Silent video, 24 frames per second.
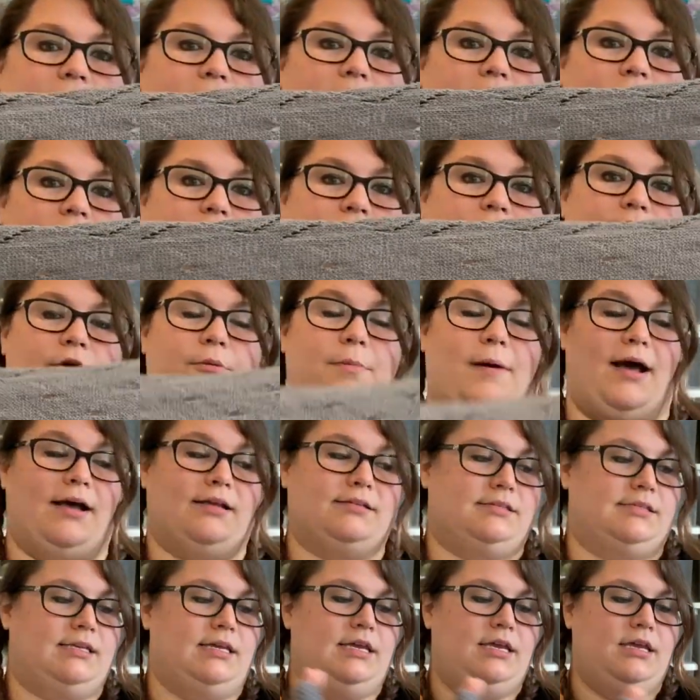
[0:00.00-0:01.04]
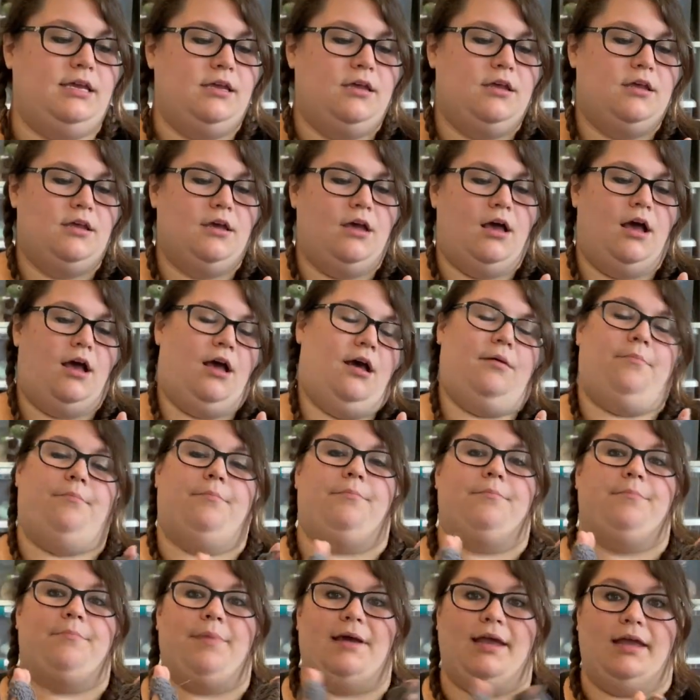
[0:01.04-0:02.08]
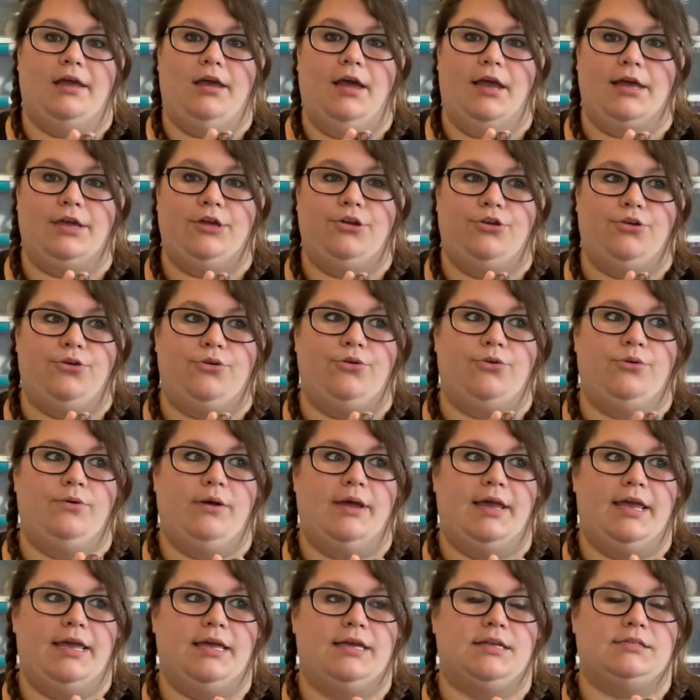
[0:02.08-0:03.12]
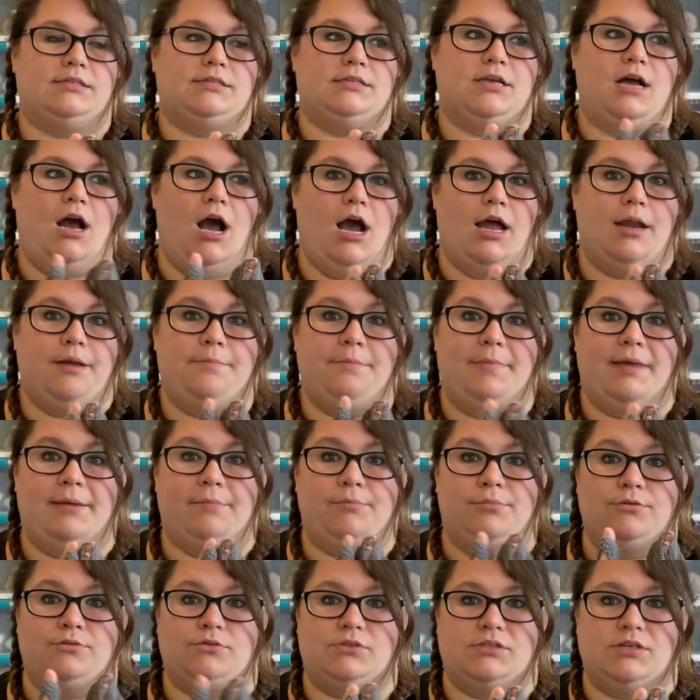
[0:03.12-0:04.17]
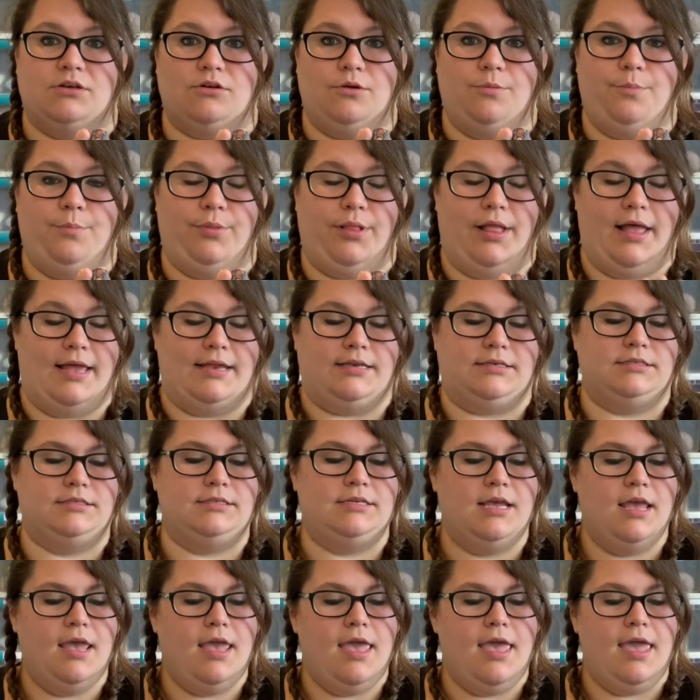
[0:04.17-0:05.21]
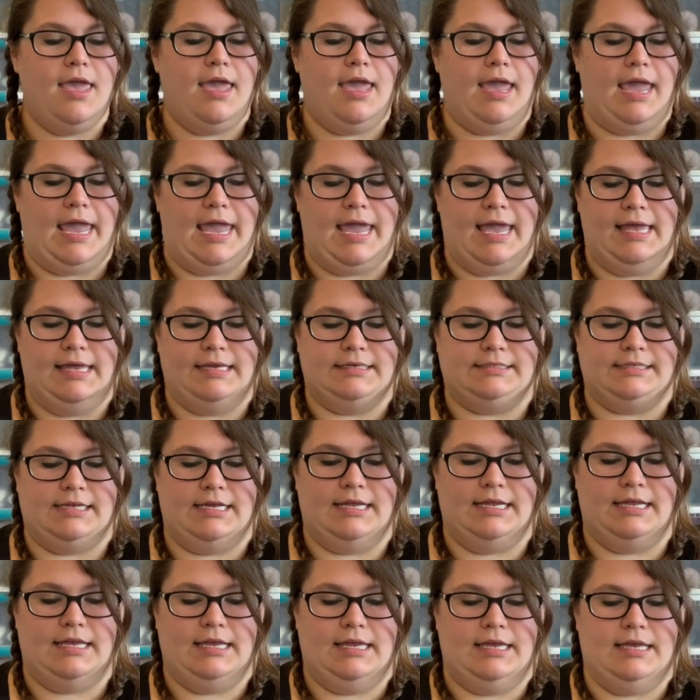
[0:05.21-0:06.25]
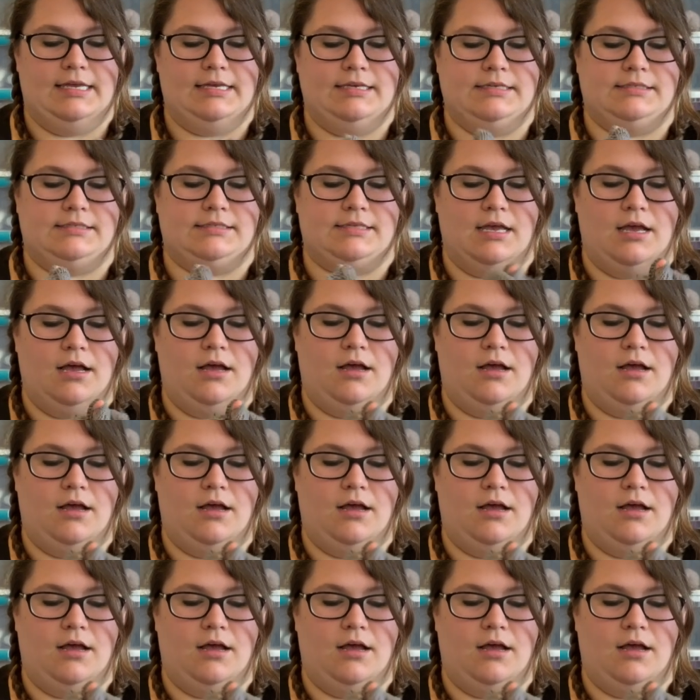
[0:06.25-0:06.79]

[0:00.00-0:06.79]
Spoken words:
of Kabasi by Haiku. It's cotton bamboo silk blend. And it is